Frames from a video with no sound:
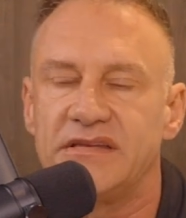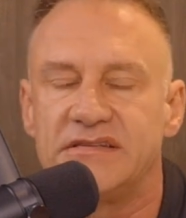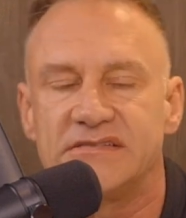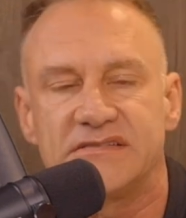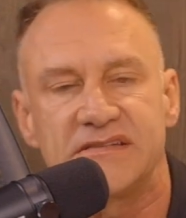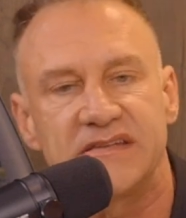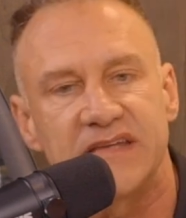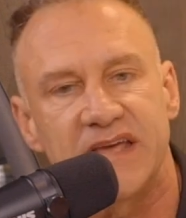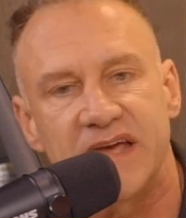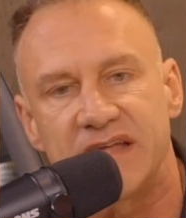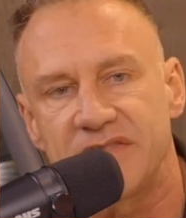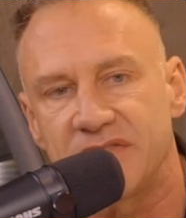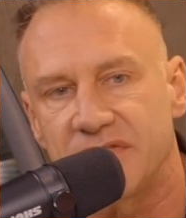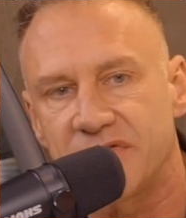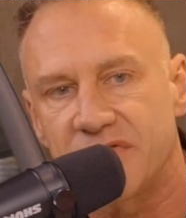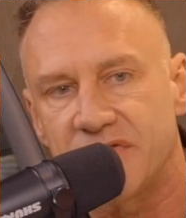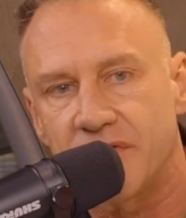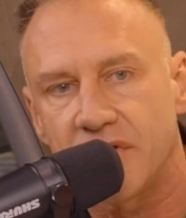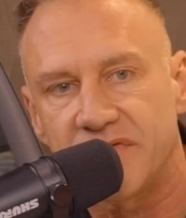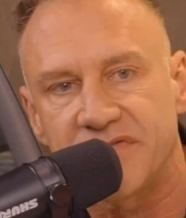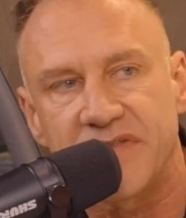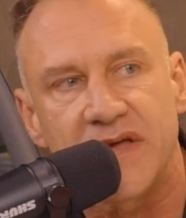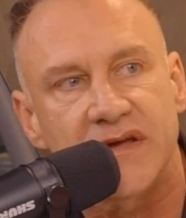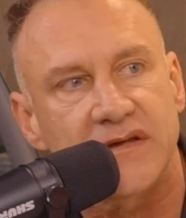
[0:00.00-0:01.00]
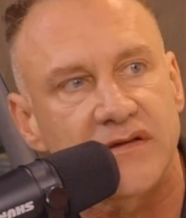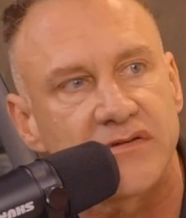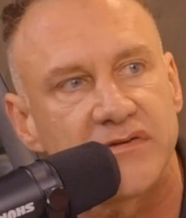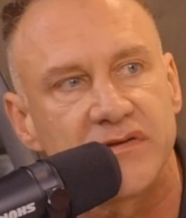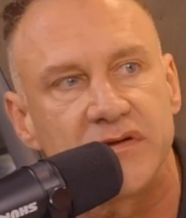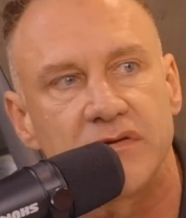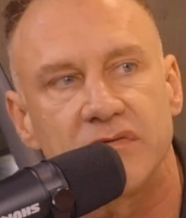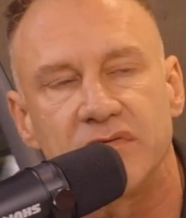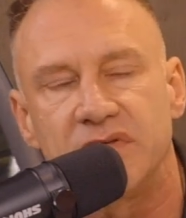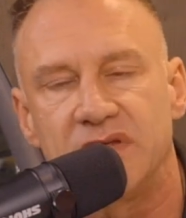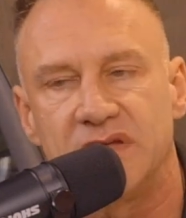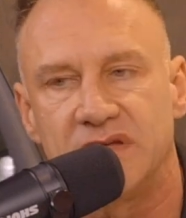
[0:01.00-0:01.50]
He said he hadn't thought that
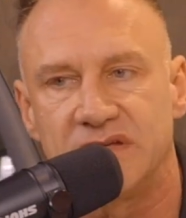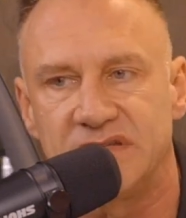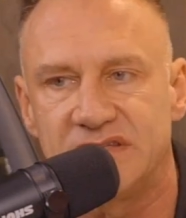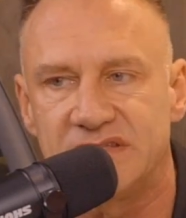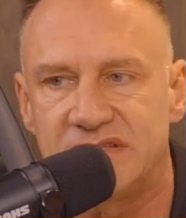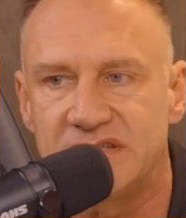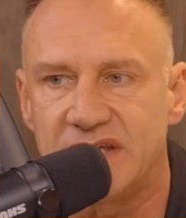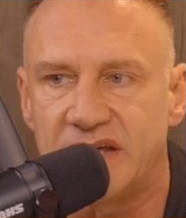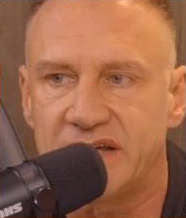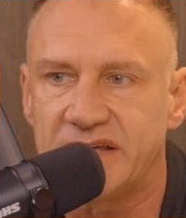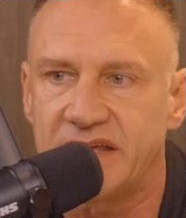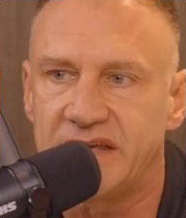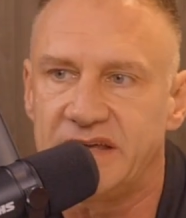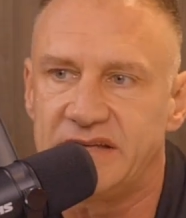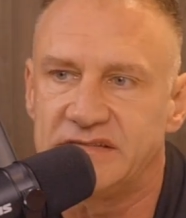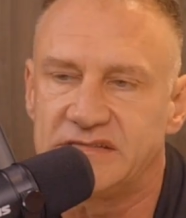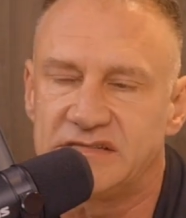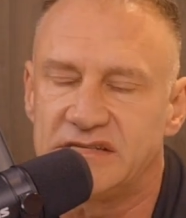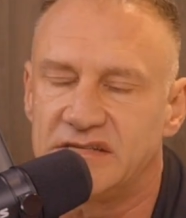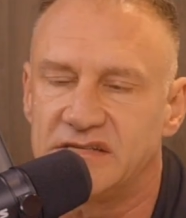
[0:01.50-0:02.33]
clearly in decades.